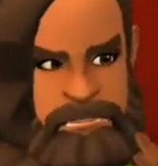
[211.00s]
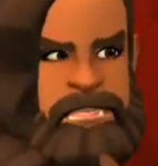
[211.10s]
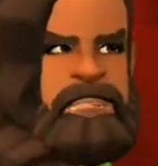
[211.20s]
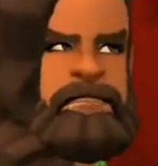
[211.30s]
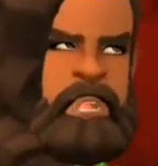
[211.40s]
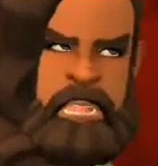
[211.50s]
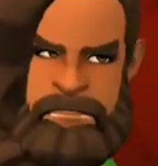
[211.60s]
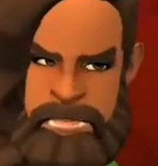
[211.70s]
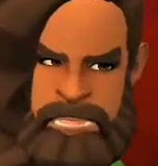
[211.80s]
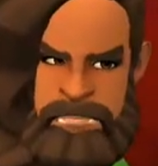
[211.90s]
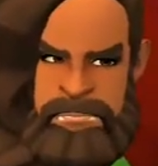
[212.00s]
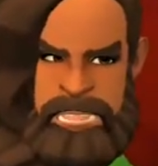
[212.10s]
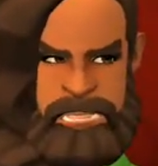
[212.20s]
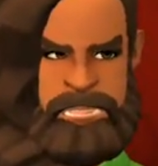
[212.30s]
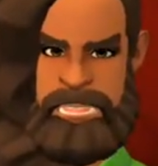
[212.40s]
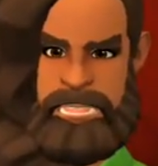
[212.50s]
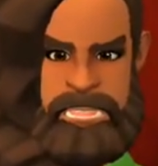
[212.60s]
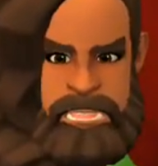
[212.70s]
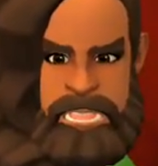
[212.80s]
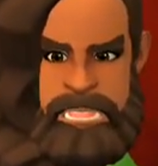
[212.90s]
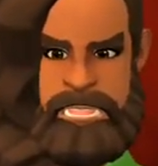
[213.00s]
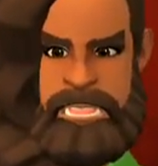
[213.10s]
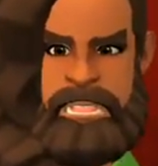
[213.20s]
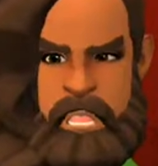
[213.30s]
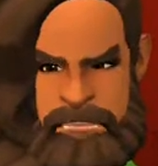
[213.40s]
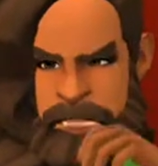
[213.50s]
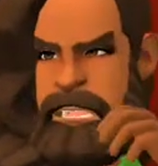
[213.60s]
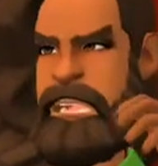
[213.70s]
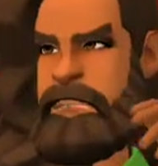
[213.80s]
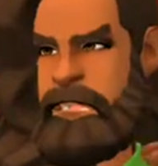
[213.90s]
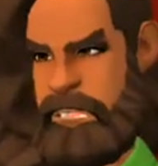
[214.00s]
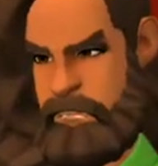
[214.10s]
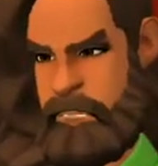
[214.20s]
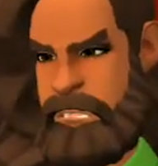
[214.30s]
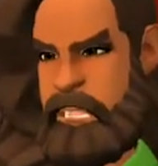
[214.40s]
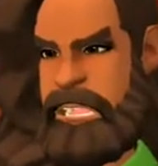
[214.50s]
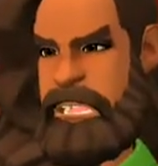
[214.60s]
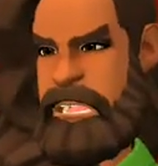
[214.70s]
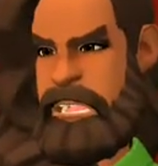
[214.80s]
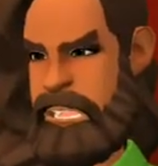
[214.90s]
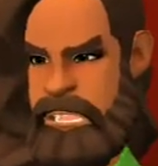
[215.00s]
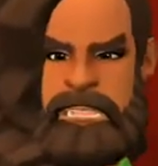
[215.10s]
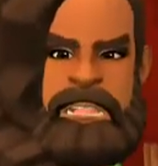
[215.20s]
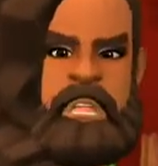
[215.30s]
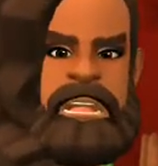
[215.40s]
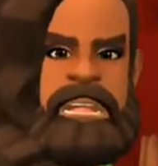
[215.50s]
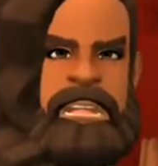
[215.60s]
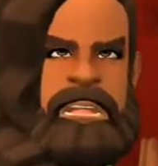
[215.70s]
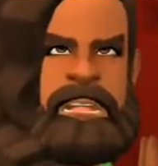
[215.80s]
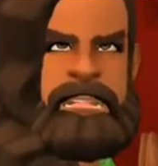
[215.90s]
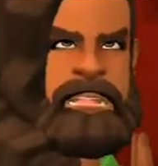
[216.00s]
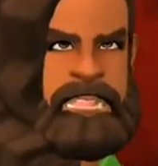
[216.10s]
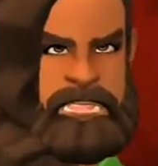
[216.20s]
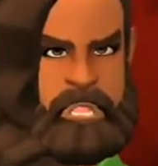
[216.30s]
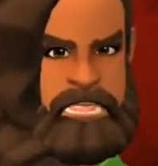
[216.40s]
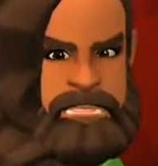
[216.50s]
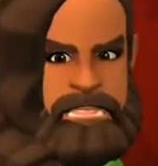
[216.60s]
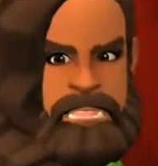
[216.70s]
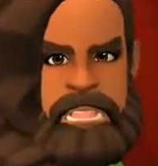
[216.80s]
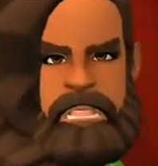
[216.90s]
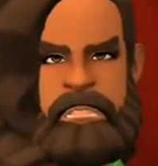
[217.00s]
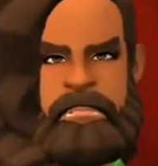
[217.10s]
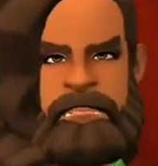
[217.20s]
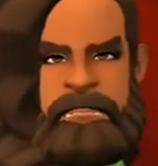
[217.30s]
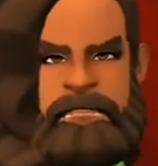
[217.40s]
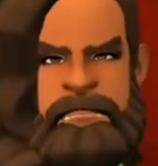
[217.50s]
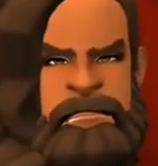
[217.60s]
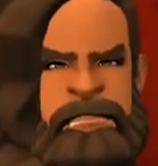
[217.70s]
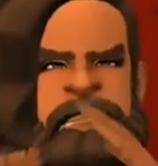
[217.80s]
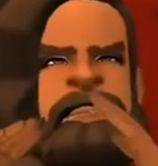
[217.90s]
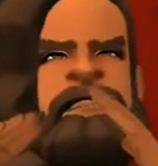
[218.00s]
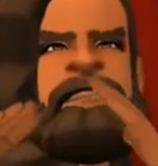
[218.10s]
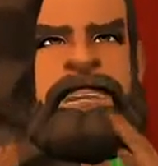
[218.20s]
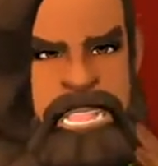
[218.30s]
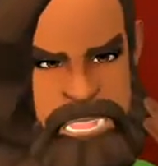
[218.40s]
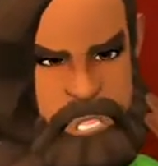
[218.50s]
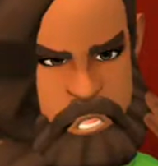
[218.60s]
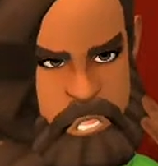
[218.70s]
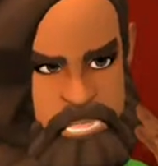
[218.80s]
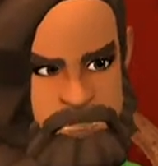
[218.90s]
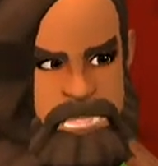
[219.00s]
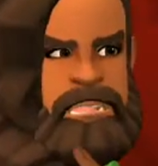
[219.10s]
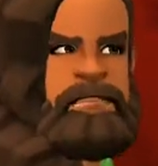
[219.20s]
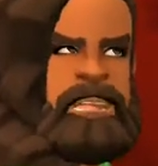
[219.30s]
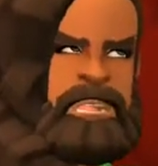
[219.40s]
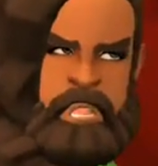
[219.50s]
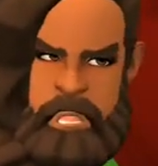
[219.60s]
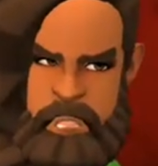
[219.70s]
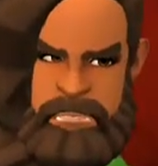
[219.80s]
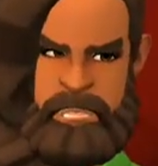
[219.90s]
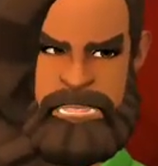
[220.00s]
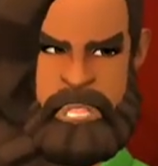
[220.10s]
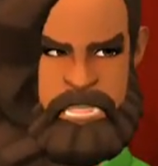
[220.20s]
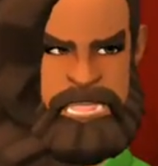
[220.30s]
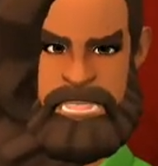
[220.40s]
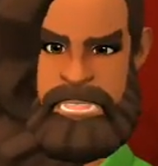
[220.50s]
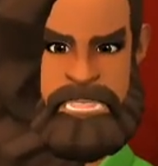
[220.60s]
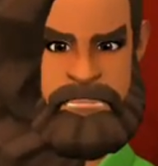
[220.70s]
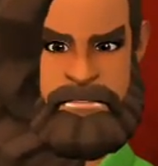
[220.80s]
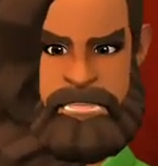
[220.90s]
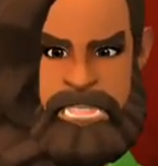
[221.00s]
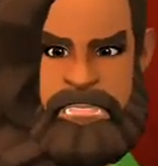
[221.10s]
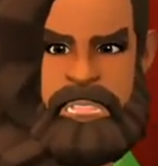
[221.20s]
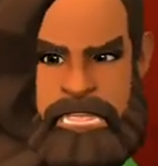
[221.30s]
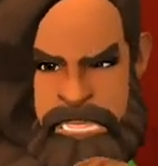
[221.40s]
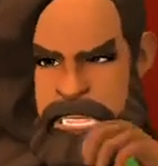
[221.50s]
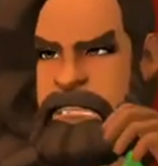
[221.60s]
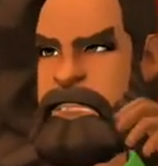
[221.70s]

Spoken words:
and a poorly planned financial registration to the Magic Bones show conducted at Cadley with the 3 Chinese chorus leaders. He threw on a belt but couldn't focus on the 10 gems he never had.